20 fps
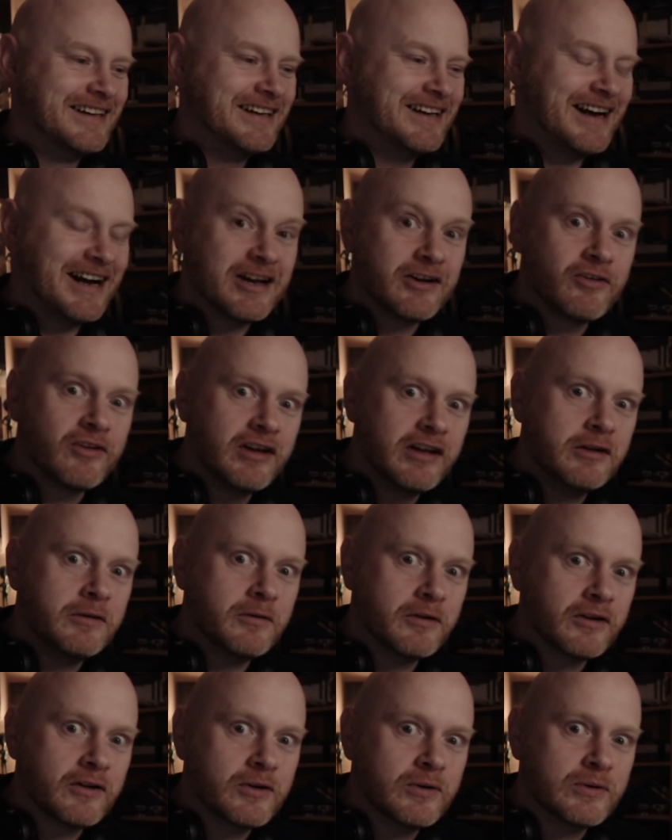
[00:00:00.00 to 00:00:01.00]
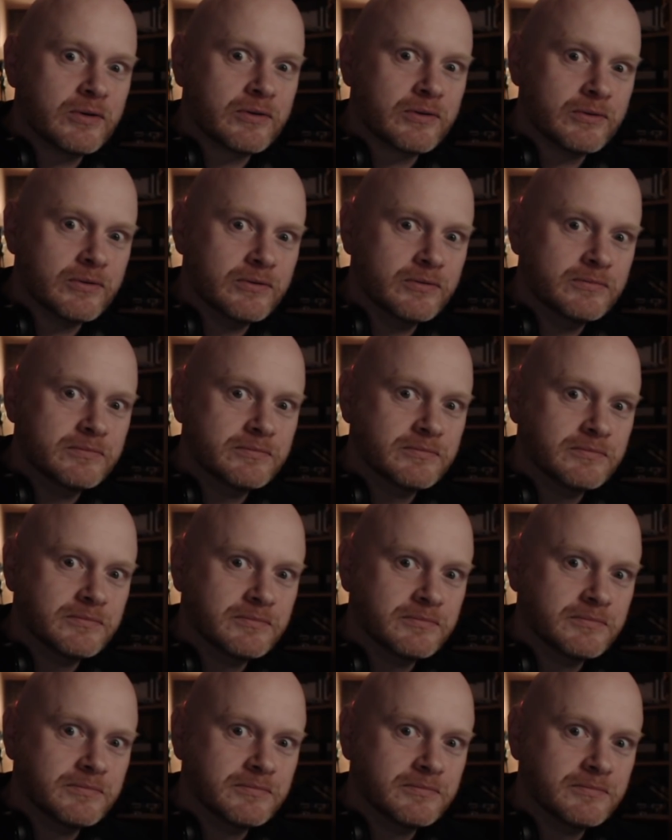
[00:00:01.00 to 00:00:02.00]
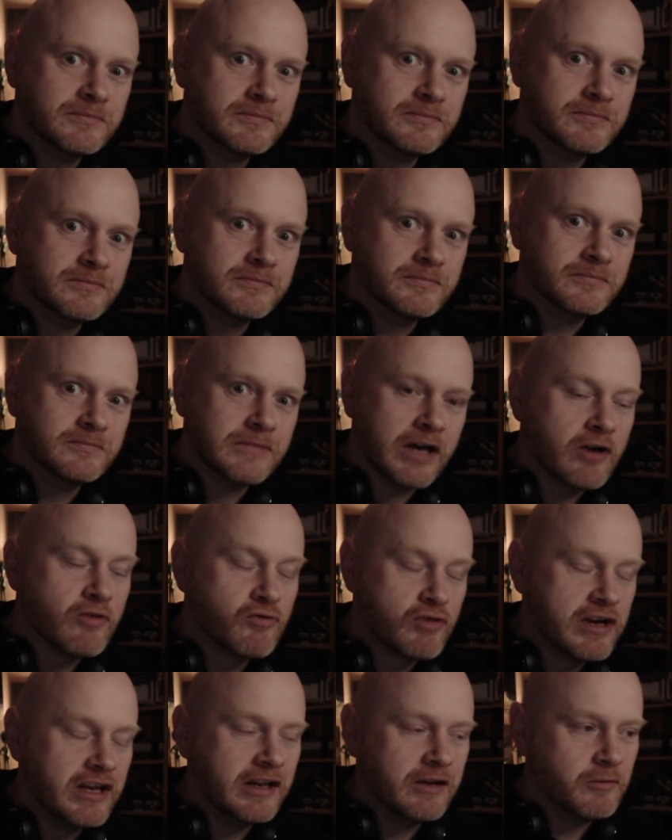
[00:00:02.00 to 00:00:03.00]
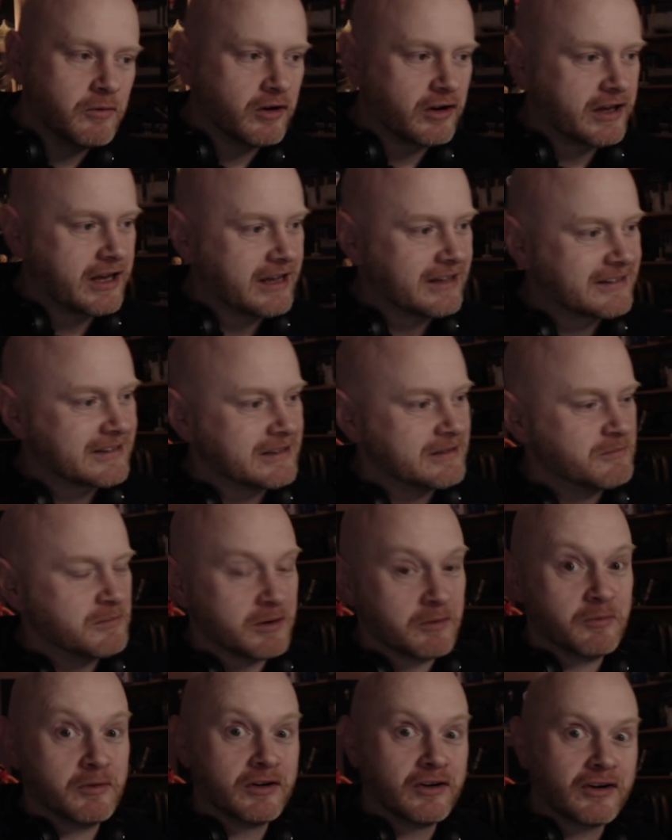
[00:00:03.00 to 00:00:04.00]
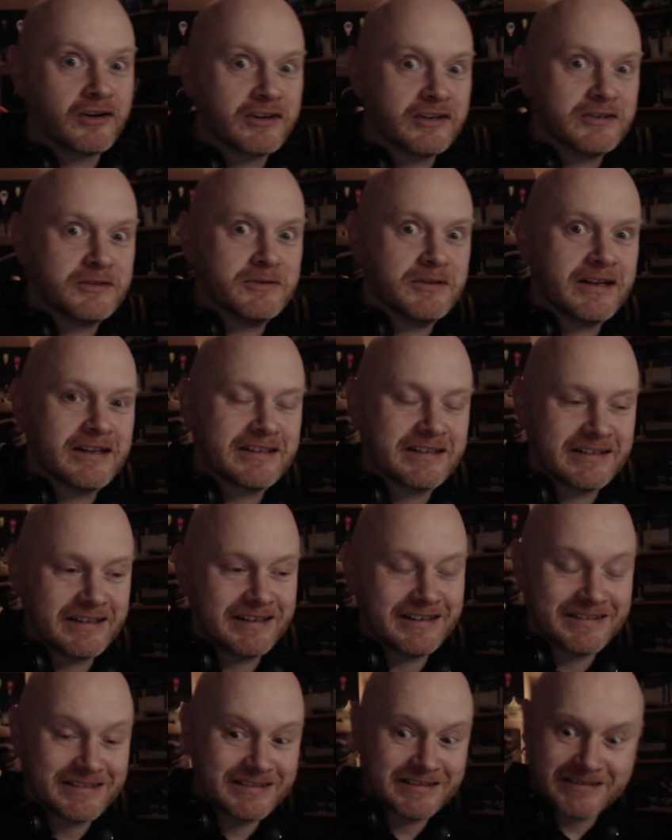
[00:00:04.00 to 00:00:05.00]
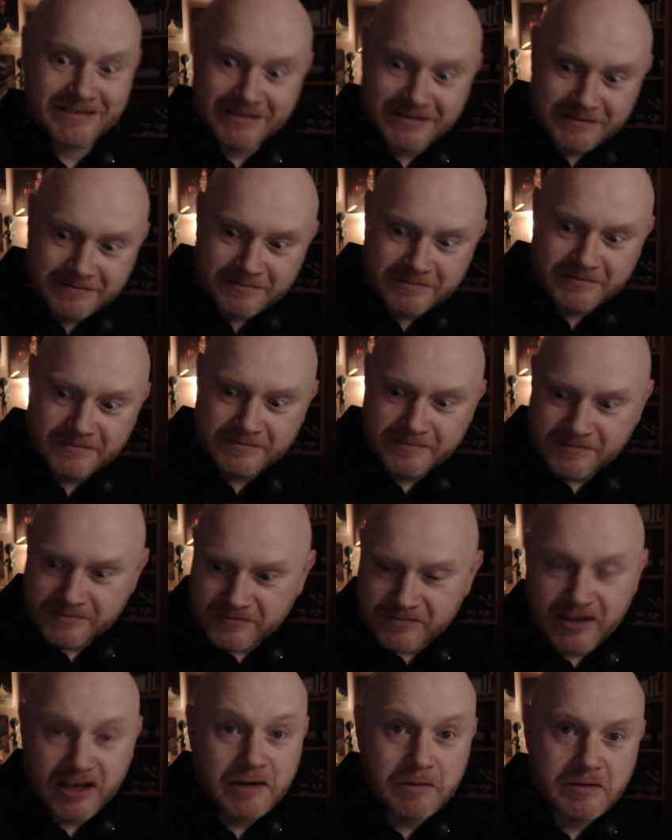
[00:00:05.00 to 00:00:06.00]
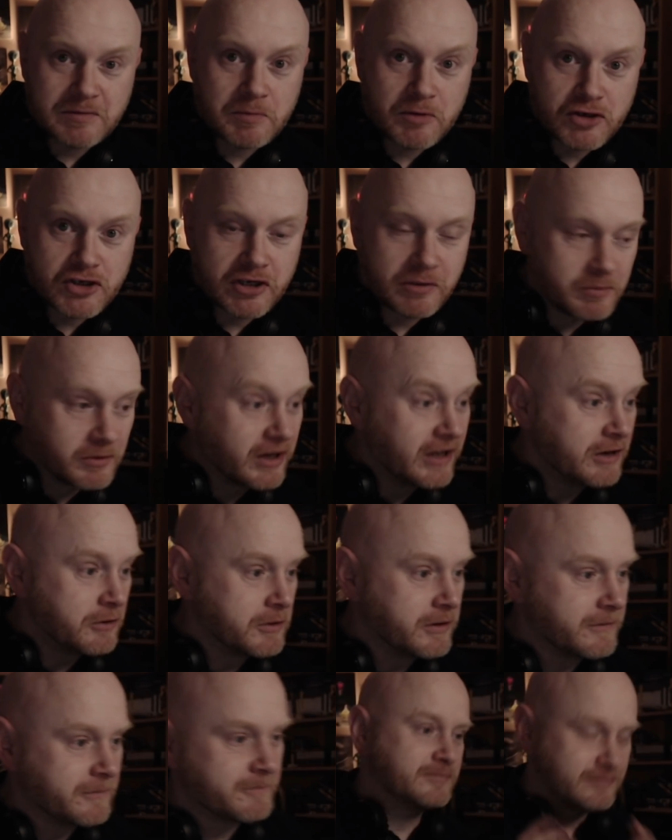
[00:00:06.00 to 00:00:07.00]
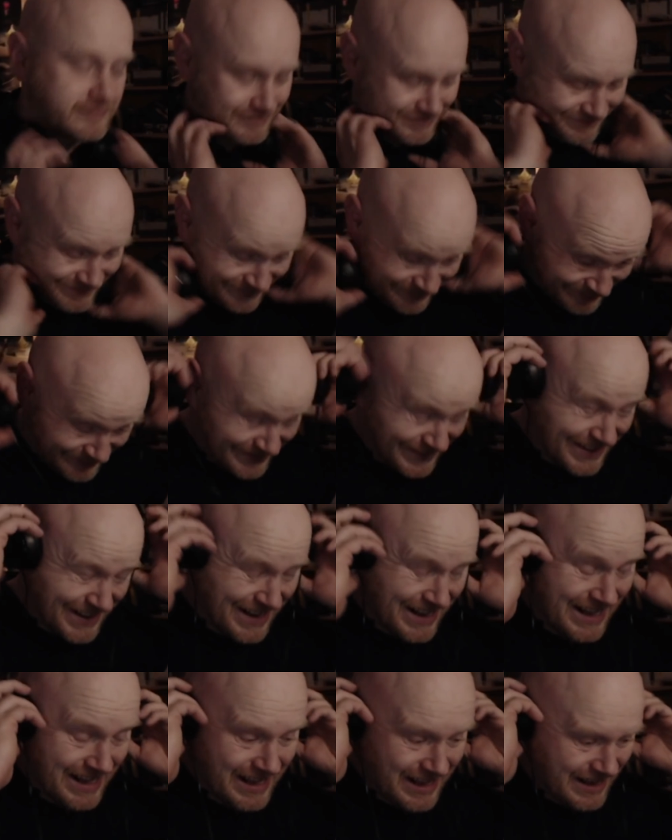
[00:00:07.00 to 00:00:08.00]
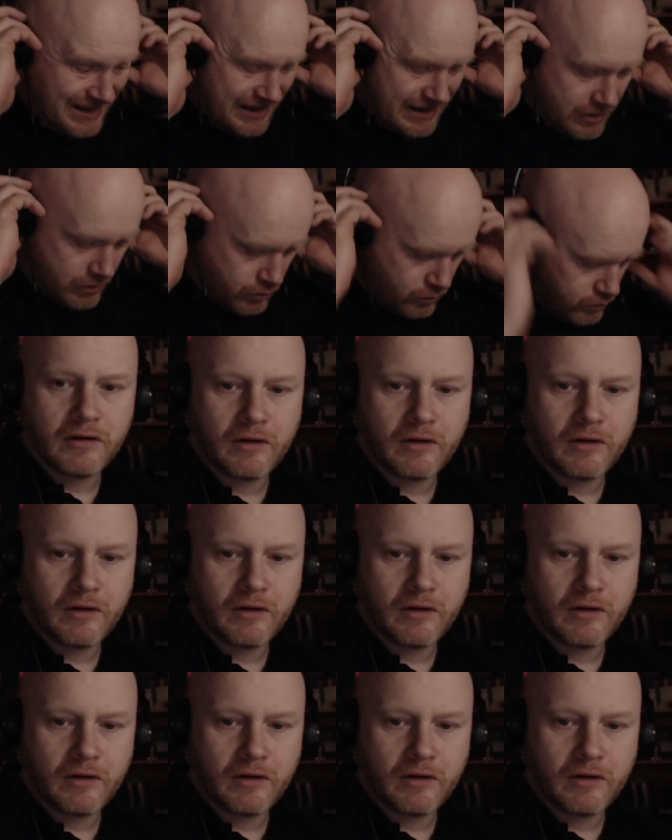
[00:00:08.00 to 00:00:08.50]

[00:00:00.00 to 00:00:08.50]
I really want to go through. I really want to get to them, but we're not going to do that today because you know, time is pushing. But anyway, ow.